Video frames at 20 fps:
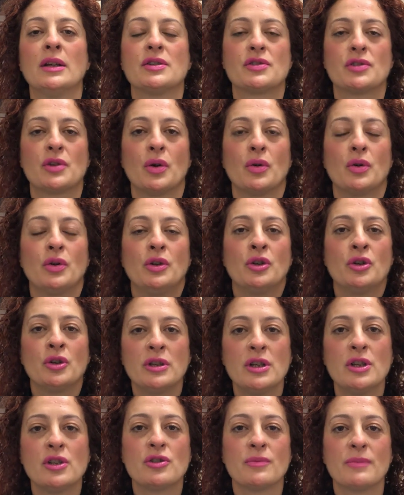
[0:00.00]
So you
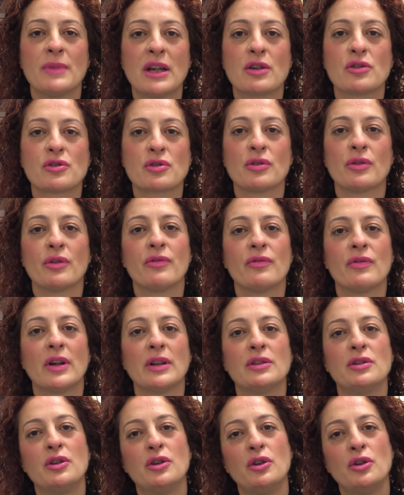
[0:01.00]
need to make sure
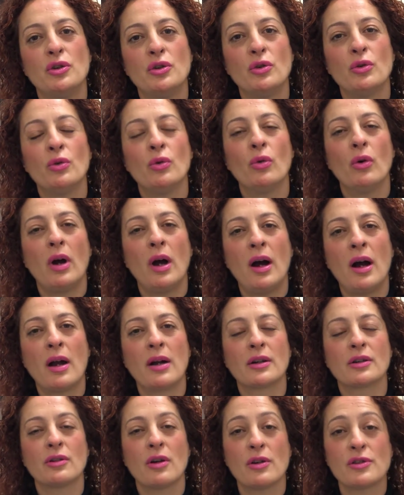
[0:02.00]
that you are
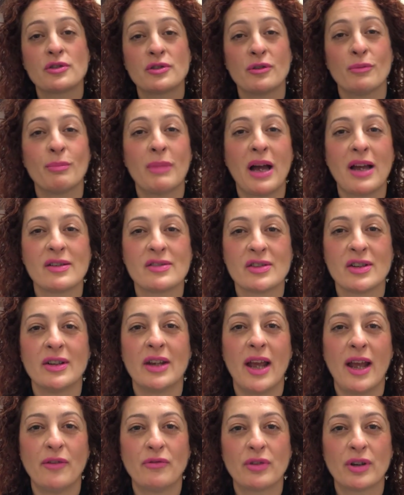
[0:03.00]
customizing
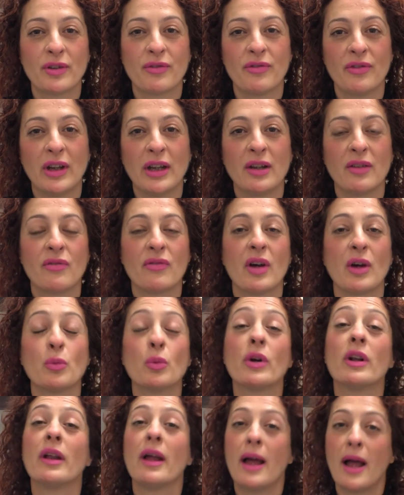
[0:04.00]
everything that
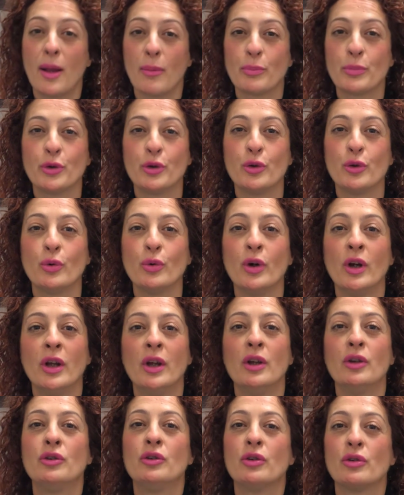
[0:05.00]
will help you,
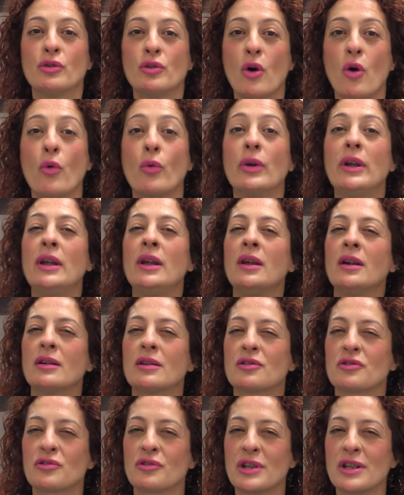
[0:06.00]

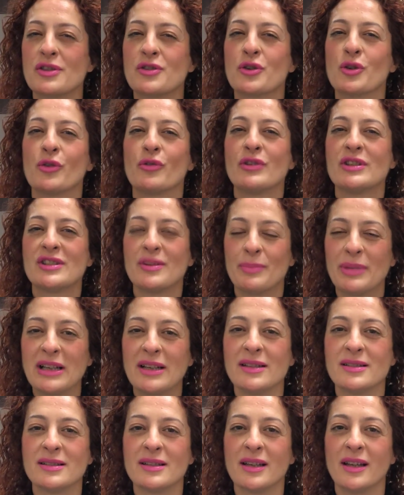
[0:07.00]
increase your
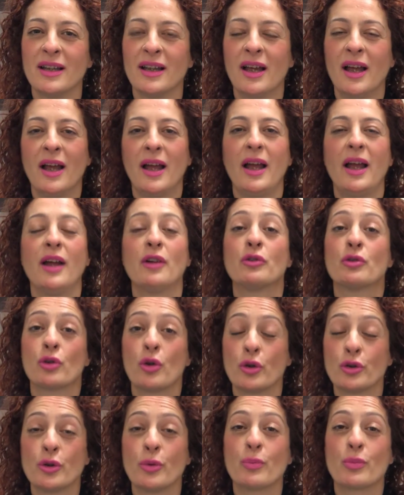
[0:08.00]
visibility and grow
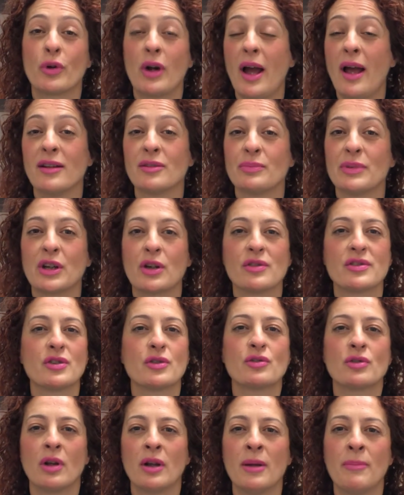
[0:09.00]
your brand, because
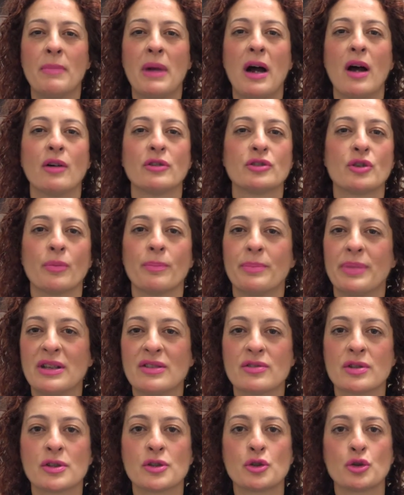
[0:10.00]
it's all about on
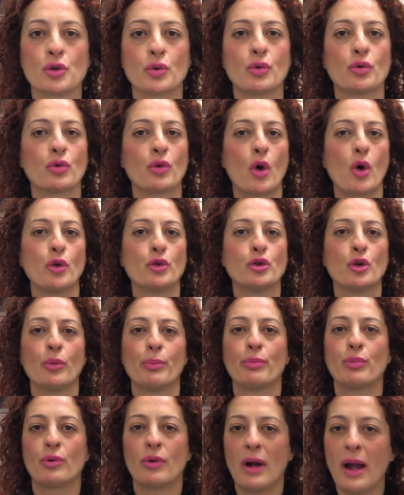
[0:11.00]
Pinterest to grow your
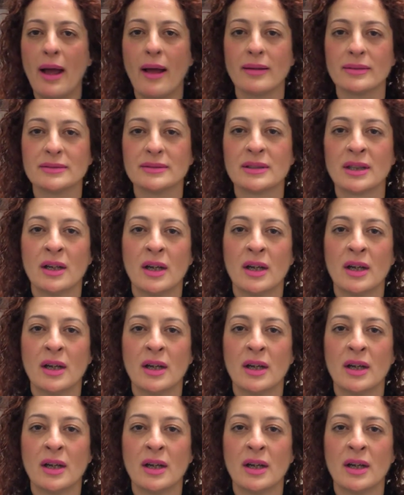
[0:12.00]
brand